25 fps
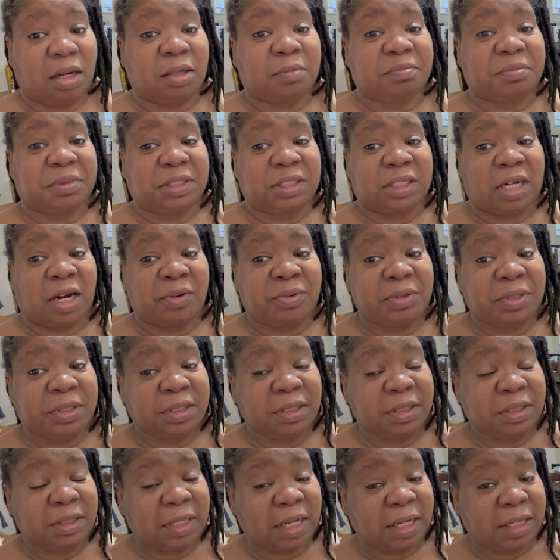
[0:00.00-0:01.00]

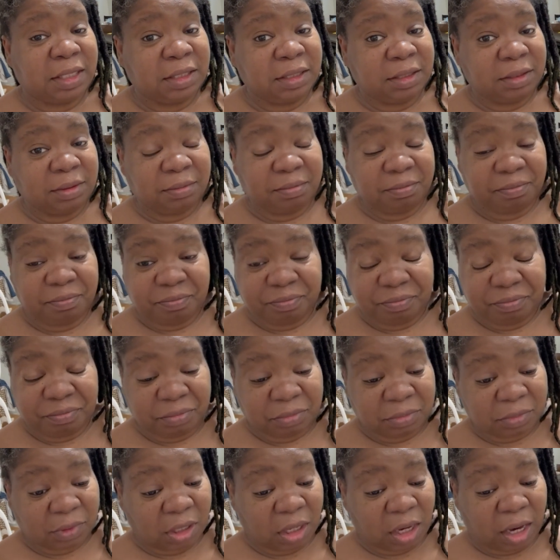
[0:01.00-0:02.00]
sorry that
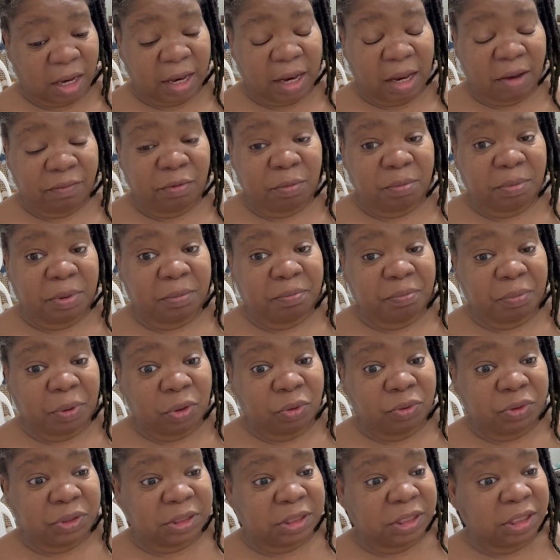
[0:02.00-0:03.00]
I haven't been
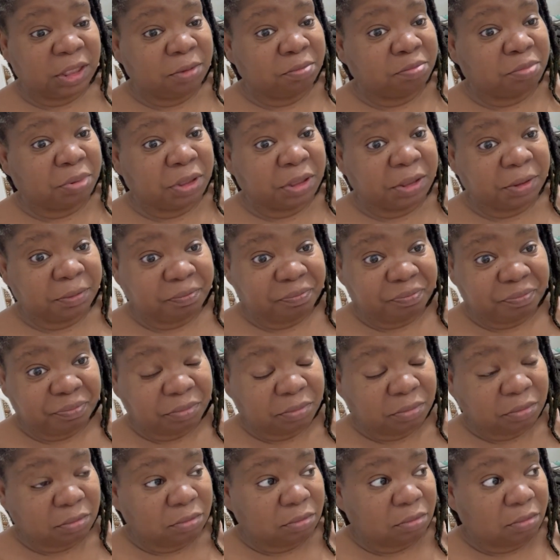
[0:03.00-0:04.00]
posting, but
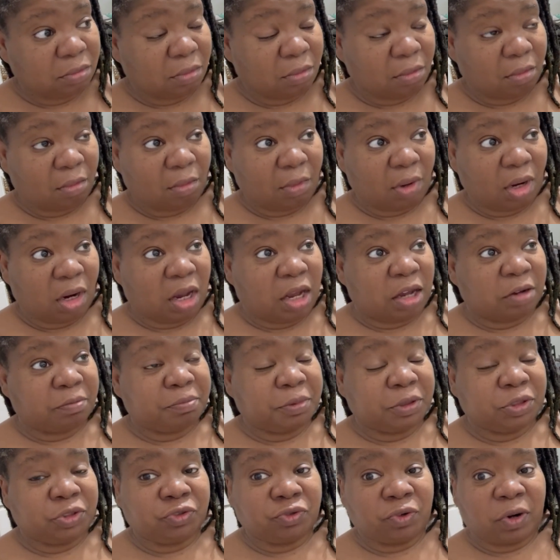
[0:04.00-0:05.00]
I've
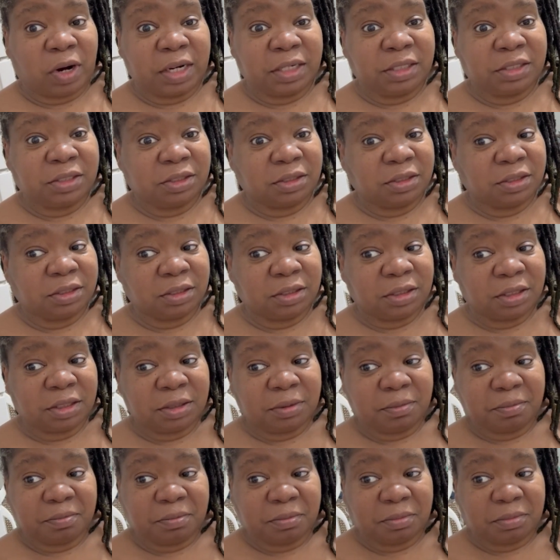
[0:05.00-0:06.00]
been trying to.
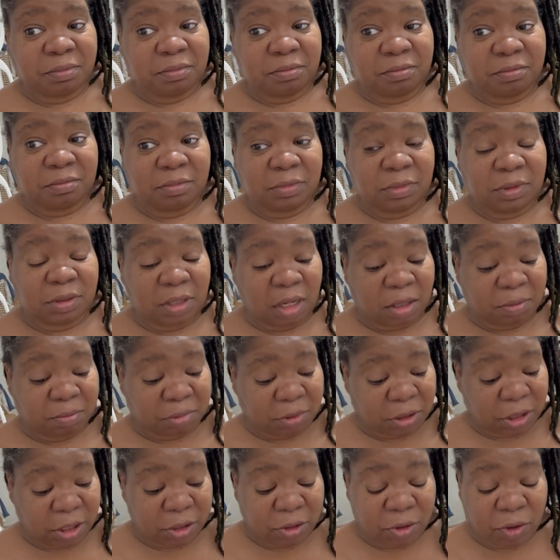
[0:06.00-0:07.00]
I'm
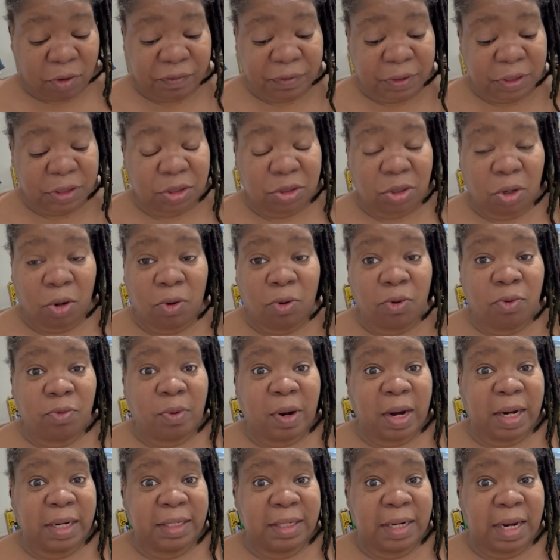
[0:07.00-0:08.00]
getting over this cold
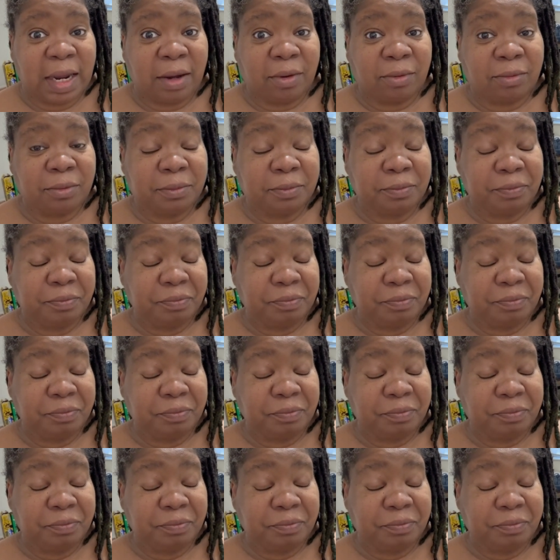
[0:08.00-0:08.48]
right now,